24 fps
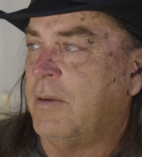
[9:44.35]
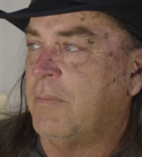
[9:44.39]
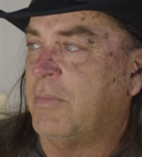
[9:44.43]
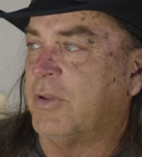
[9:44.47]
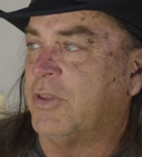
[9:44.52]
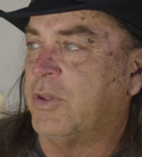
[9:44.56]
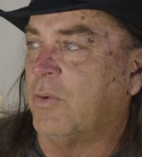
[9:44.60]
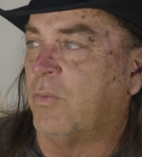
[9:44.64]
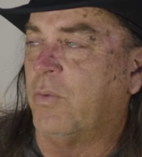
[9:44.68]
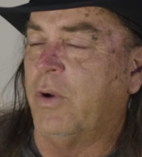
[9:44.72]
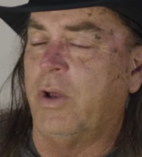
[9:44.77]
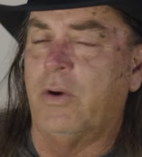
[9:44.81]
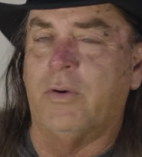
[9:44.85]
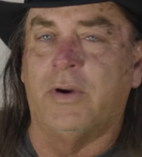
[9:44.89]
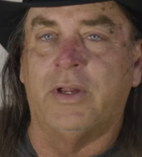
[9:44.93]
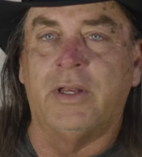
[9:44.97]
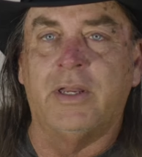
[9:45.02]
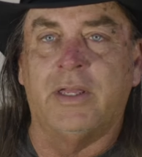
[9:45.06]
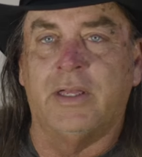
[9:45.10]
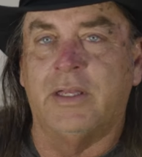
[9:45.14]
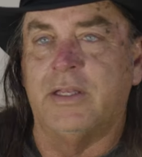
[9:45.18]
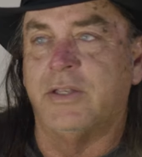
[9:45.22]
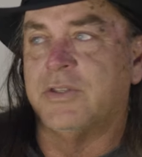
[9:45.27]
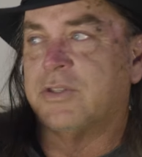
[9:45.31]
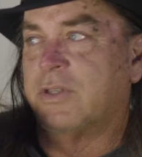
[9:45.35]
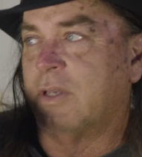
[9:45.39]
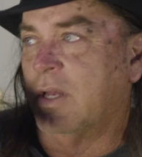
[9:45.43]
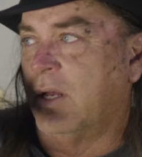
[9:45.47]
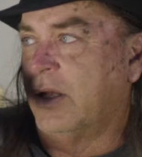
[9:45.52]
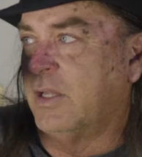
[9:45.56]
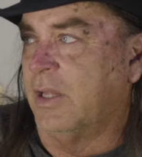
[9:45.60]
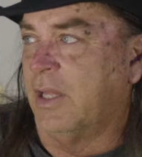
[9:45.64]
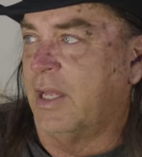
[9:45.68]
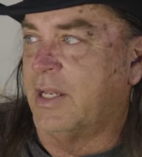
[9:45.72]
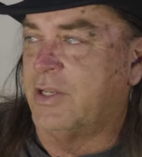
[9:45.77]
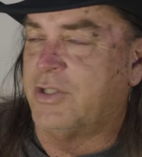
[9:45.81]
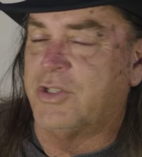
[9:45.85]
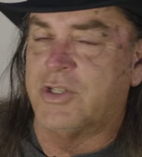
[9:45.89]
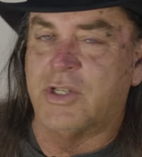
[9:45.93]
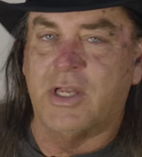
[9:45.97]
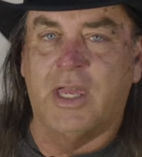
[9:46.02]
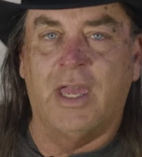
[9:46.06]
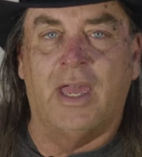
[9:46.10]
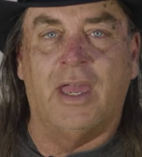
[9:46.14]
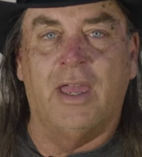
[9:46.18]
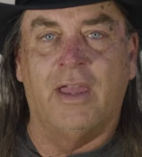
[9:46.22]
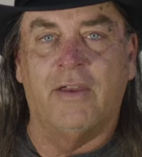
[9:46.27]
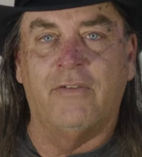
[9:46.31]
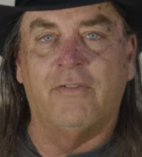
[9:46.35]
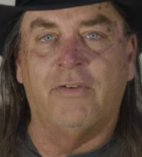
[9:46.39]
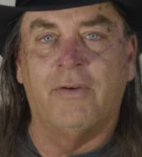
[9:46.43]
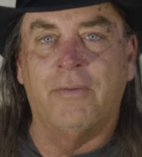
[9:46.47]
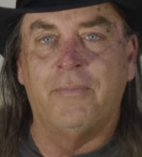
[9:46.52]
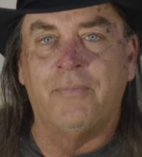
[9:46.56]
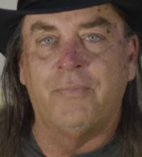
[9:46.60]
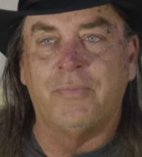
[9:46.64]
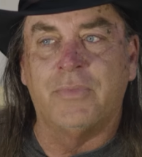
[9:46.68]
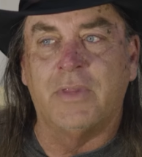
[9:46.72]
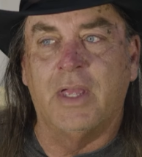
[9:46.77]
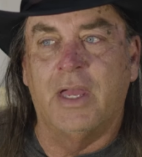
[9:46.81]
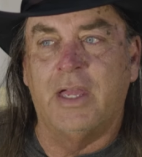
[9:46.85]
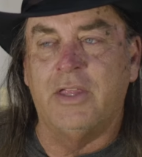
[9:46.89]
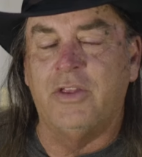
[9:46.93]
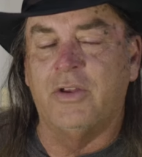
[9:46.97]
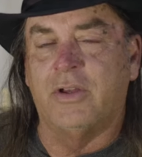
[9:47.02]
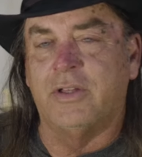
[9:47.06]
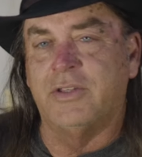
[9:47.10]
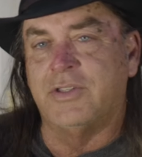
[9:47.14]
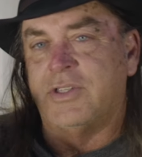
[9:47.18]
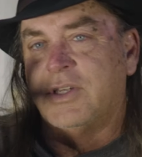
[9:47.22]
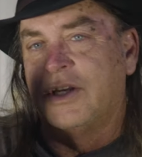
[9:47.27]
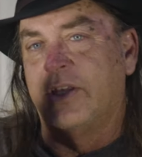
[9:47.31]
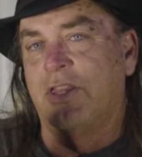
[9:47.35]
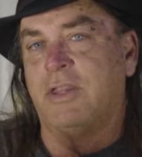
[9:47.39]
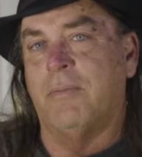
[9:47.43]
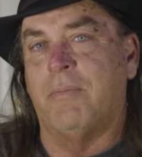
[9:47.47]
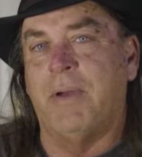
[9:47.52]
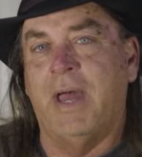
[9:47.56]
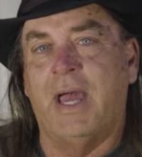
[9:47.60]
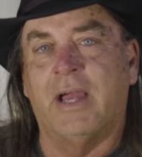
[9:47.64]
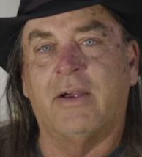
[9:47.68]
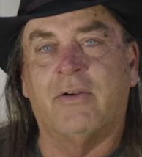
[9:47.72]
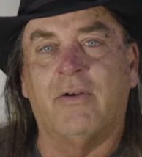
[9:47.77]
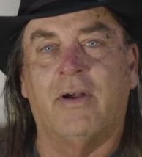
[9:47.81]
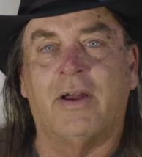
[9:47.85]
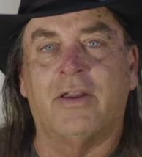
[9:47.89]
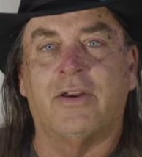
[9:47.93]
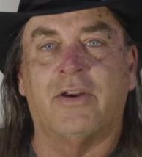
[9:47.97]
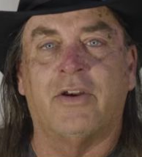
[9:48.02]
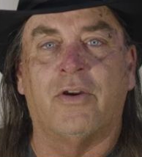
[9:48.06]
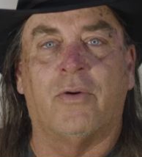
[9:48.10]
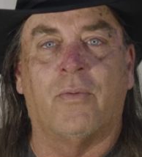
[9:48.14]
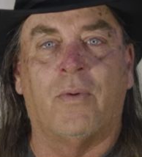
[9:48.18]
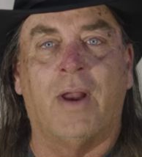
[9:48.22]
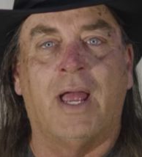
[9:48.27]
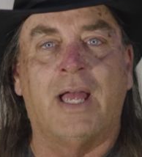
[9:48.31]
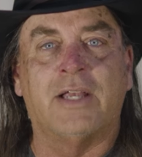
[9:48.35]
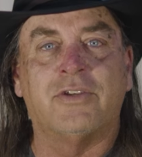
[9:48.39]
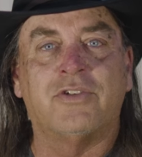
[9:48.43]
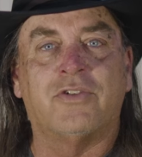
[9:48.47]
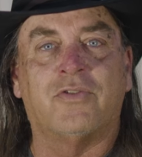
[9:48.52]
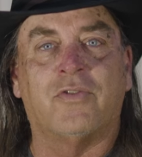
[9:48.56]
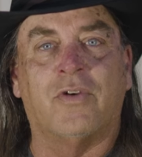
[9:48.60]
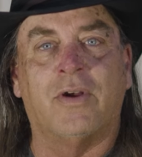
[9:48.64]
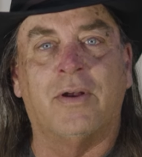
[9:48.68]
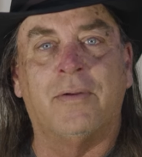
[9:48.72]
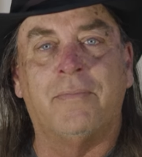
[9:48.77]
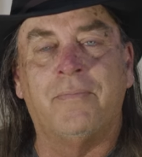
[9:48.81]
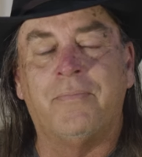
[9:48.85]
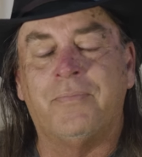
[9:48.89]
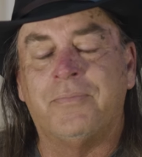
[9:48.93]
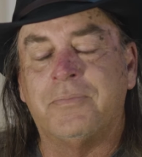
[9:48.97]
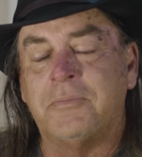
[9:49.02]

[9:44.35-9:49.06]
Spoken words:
But the ruin is alleged cave. And you can see in the background an arrastra.